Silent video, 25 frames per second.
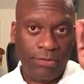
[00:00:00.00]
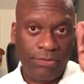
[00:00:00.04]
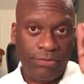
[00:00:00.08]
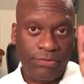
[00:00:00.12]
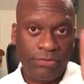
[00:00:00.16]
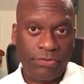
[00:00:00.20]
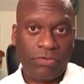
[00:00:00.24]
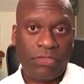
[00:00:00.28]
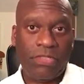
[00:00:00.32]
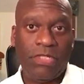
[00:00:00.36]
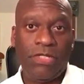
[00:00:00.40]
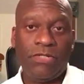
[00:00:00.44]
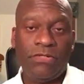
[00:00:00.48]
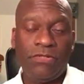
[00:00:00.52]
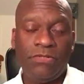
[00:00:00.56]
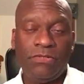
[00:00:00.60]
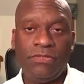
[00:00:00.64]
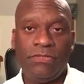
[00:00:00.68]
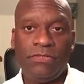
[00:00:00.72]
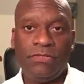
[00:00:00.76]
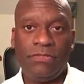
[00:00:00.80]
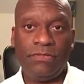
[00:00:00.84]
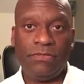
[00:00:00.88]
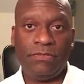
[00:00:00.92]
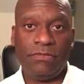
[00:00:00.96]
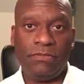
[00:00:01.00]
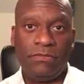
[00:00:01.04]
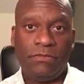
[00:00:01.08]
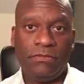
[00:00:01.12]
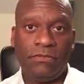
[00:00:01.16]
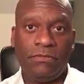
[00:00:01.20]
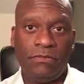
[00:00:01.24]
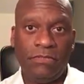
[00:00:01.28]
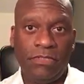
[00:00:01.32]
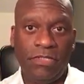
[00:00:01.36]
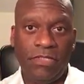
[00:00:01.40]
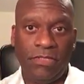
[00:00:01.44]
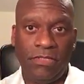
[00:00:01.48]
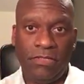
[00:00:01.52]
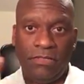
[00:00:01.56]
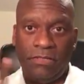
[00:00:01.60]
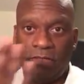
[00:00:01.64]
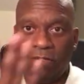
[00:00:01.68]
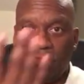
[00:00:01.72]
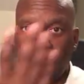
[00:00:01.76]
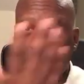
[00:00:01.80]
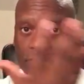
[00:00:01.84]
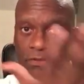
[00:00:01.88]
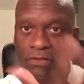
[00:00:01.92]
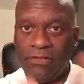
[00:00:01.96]
So here, the
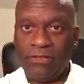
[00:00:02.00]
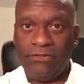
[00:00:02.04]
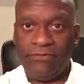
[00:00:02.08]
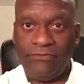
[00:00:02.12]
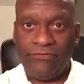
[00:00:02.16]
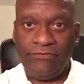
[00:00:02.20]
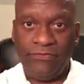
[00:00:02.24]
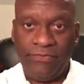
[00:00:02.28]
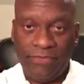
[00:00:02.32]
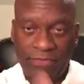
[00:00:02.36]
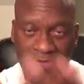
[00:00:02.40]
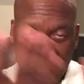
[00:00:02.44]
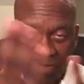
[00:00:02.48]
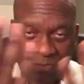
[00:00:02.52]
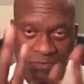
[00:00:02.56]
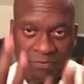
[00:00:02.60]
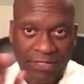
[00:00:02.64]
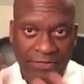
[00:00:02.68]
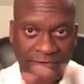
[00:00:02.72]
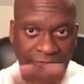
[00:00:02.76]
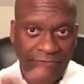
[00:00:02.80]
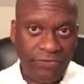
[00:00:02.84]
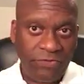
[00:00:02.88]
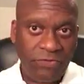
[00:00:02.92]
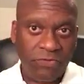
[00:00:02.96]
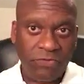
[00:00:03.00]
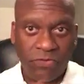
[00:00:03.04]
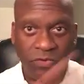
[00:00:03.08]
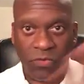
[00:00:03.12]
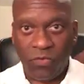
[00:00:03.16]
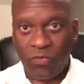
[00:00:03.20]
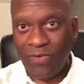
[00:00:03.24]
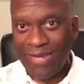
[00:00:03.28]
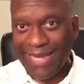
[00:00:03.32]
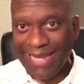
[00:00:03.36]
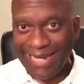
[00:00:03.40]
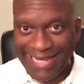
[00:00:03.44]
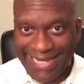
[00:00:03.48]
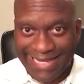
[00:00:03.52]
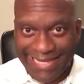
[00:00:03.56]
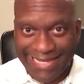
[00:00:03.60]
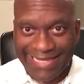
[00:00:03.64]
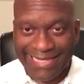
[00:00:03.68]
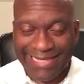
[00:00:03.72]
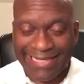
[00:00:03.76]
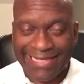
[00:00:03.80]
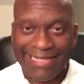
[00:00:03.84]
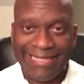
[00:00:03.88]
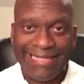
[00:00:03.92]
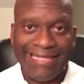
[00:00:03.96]
Oakland East Bay officials are
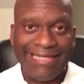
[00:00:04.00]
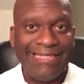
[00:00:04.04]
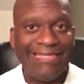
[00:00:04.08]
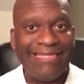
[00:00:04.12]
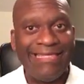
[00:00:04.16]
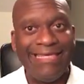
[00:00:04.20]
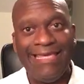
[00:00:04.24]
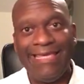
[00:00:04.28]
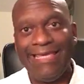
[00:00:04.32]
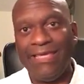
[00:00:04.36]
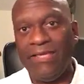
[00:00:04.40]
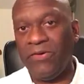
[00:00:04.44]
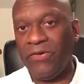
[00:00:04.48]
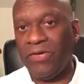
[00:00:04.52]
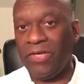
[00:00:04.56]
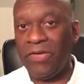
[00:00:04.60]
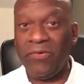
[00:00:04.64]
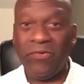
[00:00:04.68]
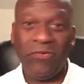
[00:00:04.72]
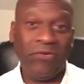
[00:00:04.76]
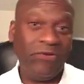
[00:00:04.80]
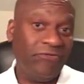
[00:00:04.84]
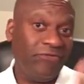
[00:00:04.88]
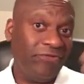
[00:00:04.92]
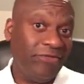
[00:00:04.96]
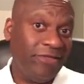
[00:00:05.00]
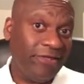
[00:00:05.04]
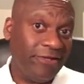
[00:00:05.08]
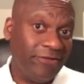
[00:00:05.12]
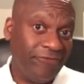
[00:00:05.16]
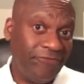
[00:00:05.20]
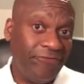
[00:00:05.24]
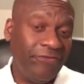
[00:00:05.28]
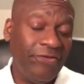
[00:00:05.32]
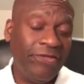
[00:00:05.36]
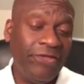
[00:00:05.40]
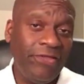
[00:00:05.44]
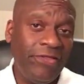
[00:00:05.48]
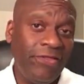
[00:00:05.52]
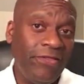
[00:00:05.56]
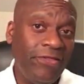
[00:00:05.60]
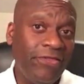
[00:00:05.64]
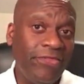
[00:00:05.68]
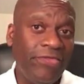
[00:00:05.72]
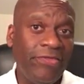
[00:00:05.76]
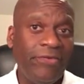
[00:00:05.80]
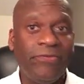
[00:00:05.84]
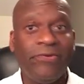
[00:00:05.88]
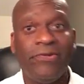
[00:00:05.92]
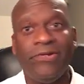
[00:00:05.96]
waiting, thinking, okay, we're going to wait for the N F L,
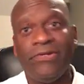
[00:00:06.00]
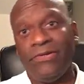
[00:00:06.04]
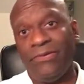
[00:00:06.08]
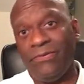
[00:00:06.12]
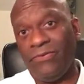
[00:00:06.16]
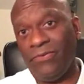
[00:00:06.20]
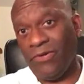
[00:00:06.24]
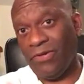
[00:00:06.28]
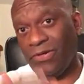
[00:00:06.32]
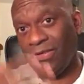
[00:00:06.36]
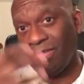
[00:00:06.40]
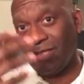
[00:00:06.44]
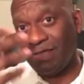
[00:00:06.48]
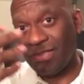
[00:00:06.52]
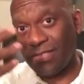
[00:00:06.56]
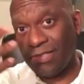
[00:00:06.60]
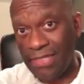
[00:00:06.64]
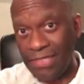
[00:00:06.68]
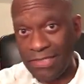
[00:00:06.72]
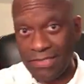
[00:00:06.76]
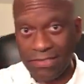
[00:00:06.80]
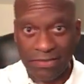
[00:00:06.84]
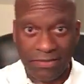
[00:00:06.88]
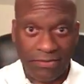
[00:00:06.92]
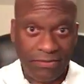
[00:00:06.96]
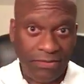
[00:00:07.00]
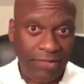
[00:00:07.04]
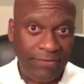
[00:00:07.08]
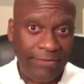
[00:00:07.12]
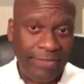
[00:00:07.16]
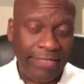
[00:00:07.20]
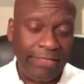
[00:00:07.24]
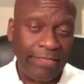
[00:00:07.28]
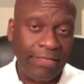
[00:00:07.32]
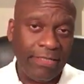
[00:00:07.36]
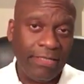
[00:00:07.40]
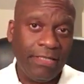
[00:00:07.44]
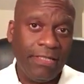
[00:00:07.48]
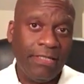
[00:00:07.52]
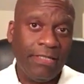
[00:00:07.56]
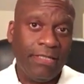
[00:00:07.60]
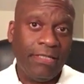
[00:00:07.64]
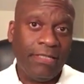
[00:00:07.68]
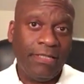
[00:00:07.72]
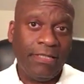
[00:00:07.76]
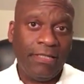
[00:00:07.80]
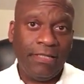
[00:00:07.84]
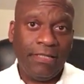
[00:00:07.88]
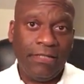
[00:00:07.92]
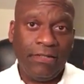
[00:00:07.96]
and they're going to work on this lease agreement.
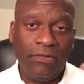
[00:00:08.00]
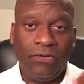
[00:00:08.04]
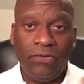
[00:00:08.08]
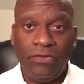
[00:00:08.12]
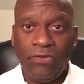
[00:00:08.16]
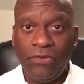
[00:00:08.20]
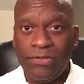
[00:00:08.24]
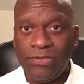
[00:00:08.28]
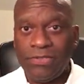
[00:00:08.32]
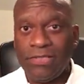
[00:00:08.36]
And all